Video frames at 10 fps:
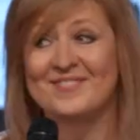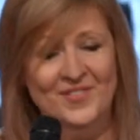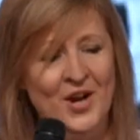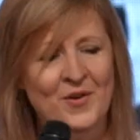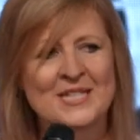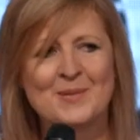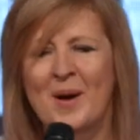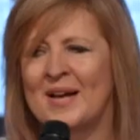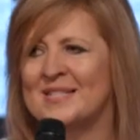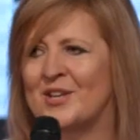Very
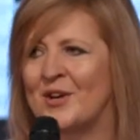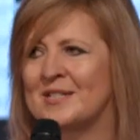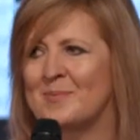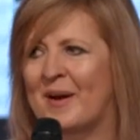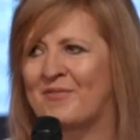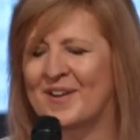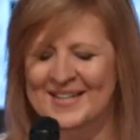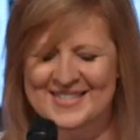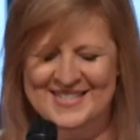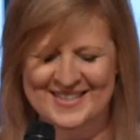Spice Girls, my
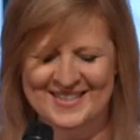friends.